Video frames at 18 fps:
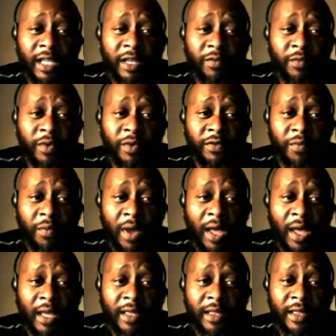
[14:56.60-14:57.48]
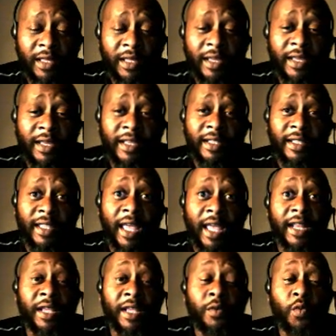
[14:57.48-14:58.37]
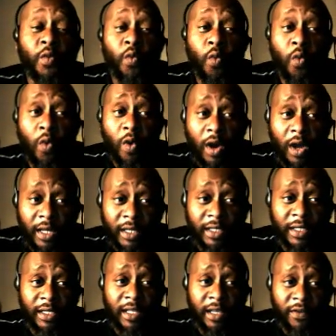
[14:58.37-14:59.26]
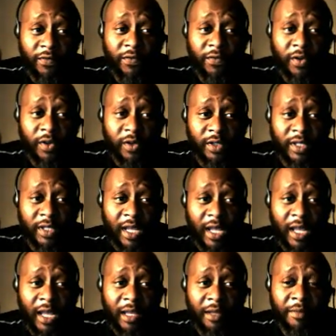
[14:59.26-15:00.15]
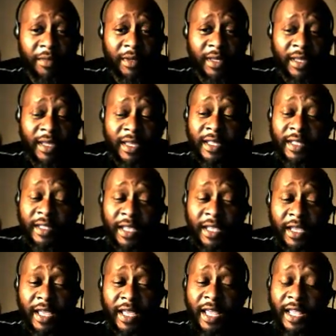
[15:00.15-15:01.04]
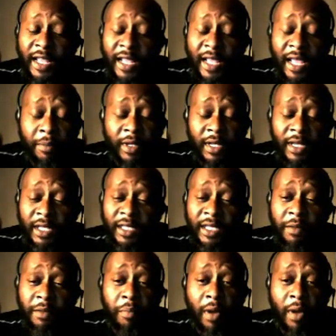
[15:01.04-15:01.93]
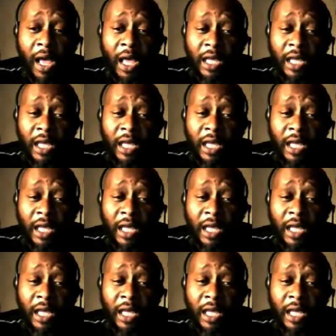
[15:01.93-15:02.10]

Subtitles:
their first time. I mean, it's impossible for it not